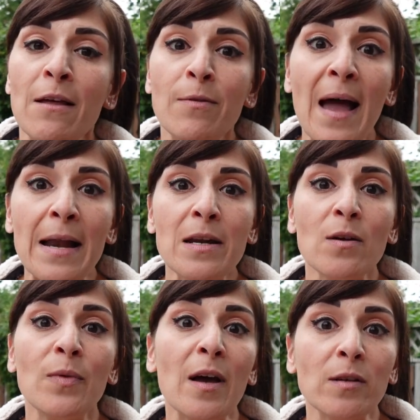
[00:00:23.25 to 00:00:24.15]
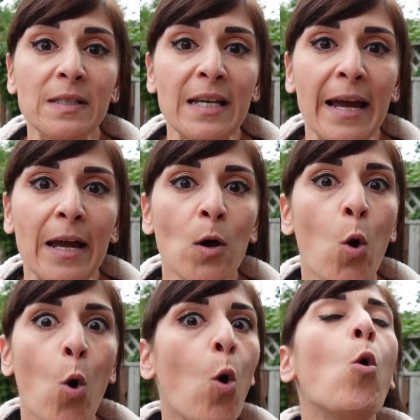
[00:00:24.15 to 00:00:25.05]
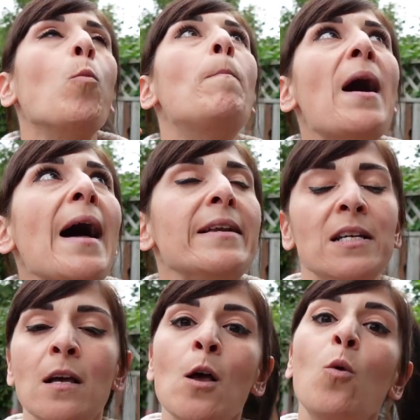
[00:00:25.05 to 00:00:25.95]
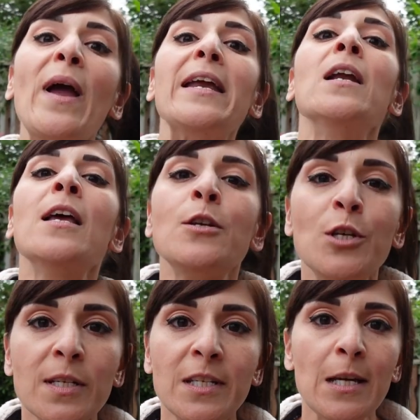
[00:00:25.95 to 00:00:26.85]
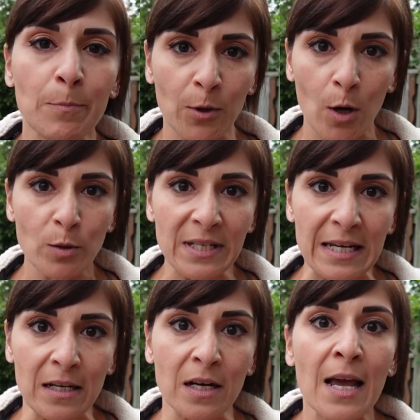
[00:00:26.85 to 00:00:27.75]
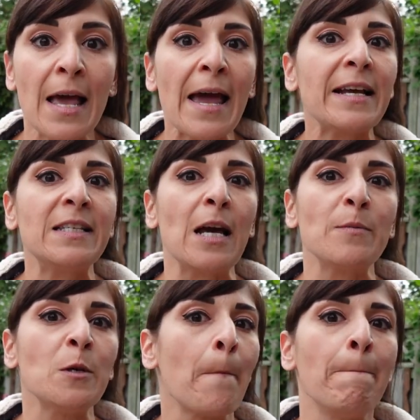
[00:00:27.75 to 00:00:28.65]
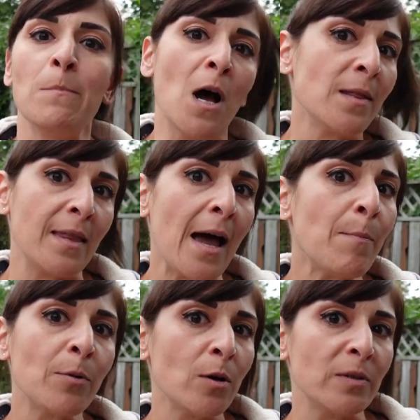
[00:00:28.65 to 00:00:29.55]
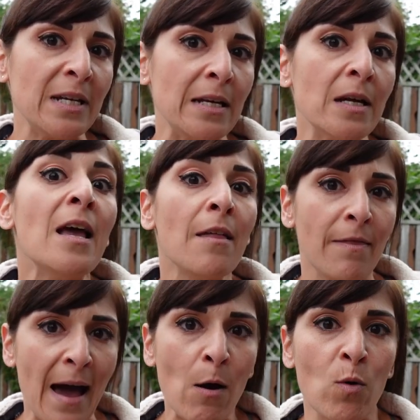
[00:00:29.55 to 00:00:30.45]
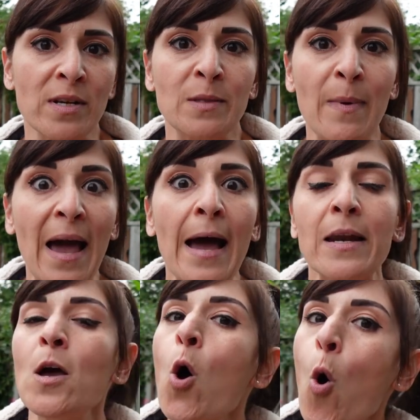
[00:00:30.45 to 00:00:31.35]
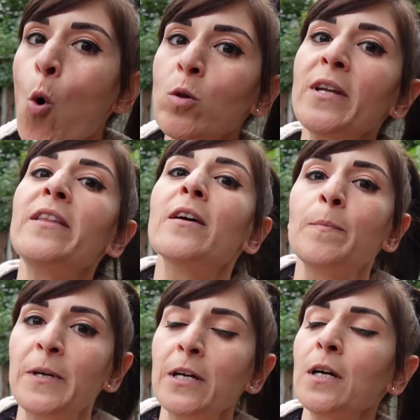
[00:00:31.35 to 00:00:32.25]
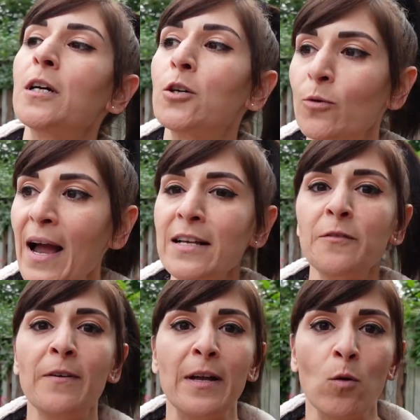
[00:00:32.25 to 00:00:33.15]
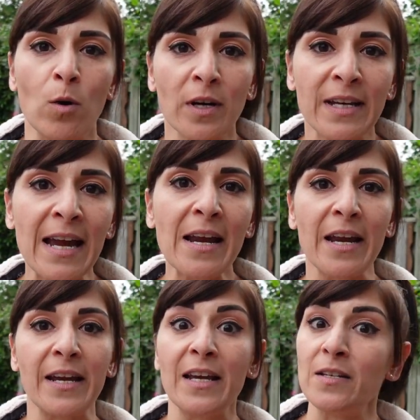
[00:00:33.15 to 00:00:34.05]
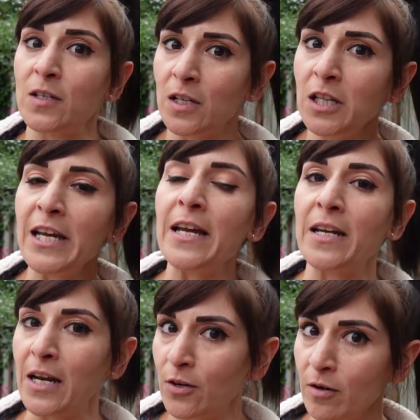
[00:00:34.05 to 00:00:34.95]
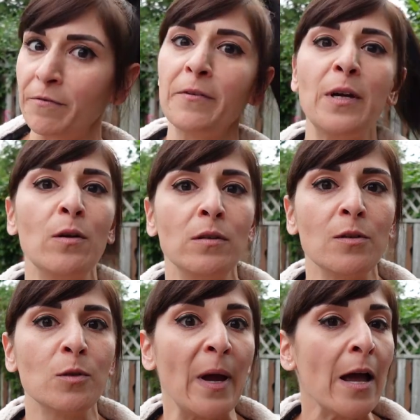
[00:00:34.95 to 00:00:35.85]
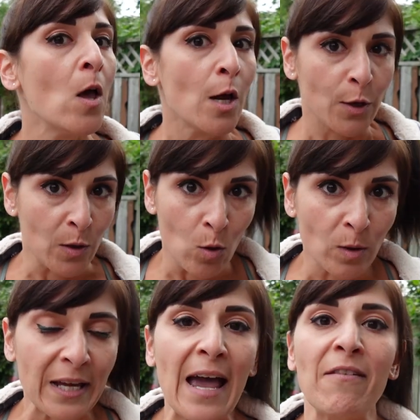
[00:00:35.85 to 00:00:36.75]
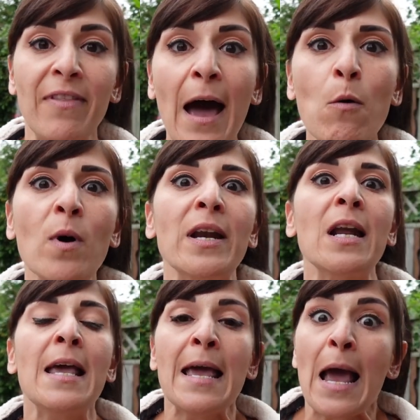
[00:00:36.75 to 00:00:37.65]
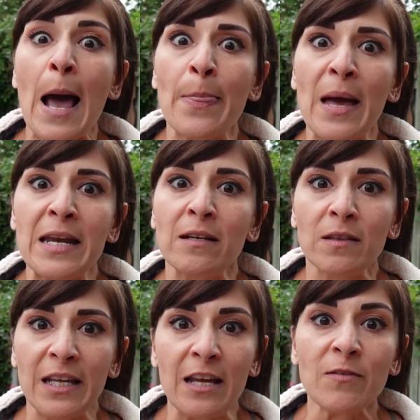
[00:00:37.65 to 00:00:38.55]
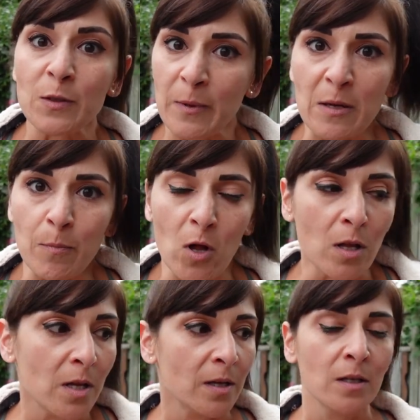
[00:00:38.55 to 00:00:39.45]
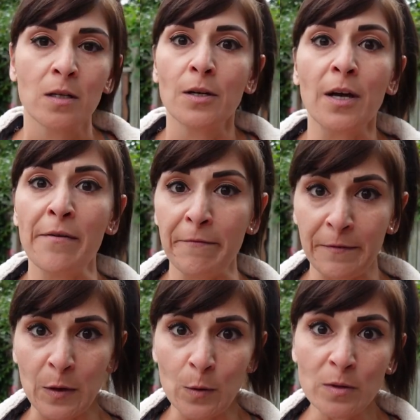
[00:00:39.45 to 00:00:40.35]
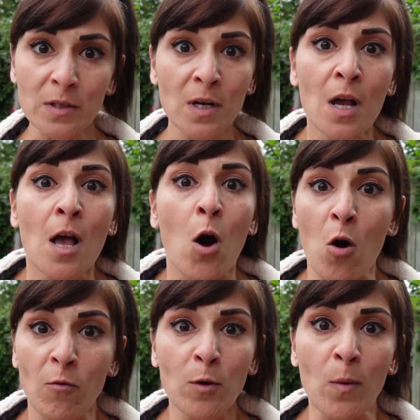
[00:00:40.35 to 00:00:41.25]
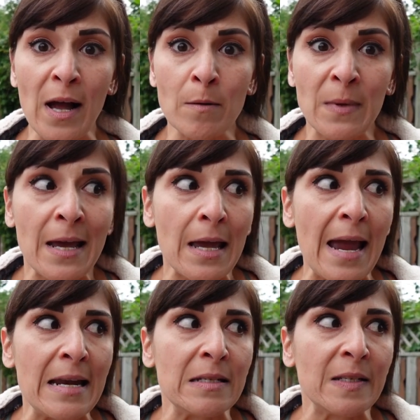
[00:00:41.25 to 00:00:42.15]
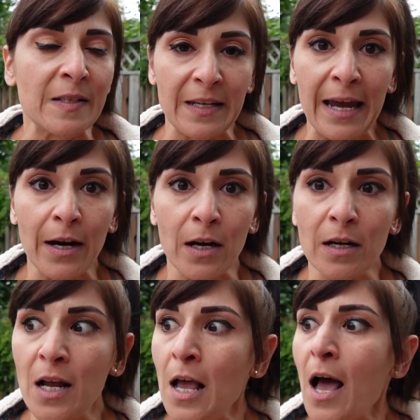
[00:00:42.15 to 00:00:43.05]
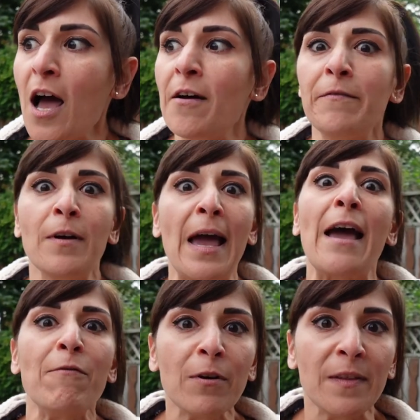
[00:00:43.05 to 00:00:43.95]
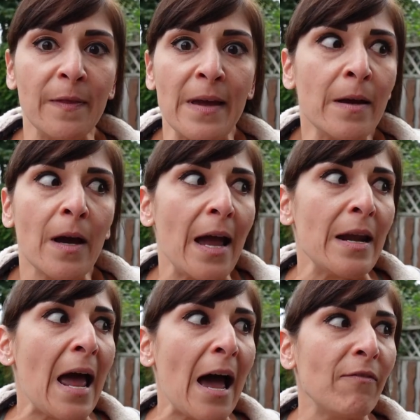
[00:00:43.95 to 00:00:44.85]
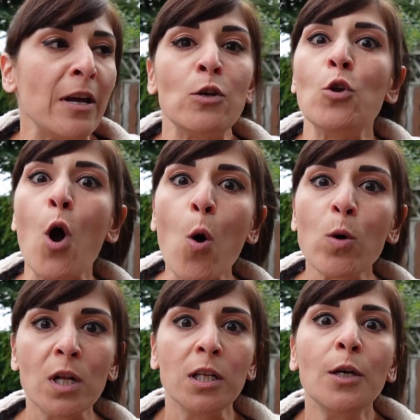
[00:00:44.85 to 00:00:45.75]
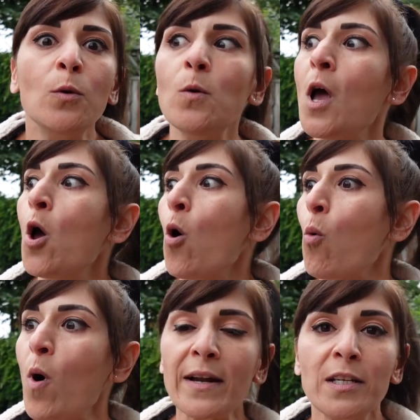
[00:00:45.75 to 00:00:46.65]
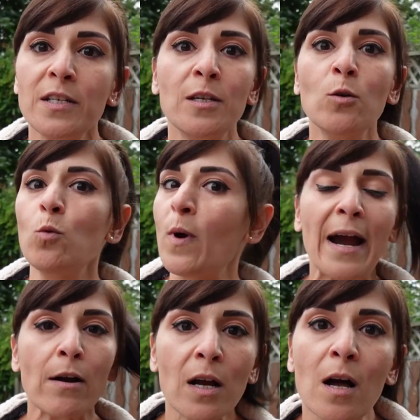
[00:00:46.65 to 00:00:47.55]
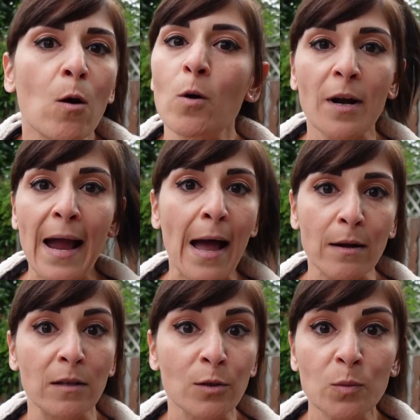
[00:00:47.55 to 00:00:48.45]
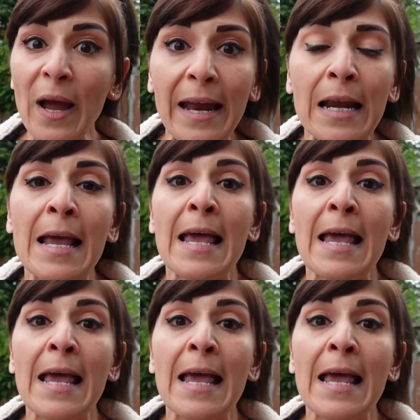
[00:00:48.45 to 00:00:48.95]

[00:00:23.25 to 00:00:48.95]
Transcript: Then they'll say, oh, but wait, just eat protein, except not that protein, that one's bad. Only the pure, grass-fed, organic is clean and good for you to lose weight. You can only have that one. And then it leaves people confused, overwhelmed, and scared of everything and having no clue what to do, where to go, or how to lose weight.